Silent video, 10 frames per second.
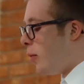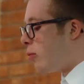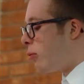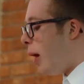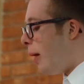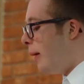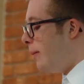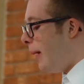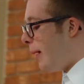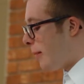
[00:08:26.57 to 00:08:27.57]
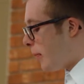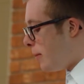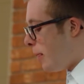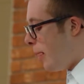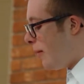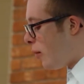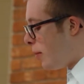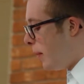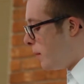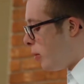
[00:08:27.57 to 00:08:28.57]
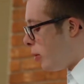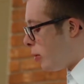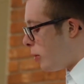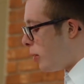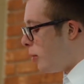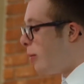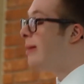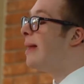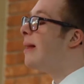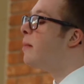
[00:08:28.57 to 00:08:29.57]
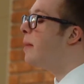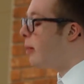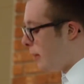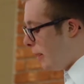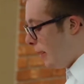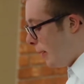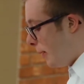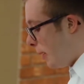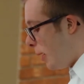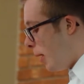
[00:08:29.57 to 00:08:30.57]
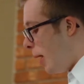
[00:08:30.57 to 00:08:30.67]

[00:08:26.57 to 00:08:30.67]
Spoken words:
Raleigh Mayor's Committee for People with Disabilities,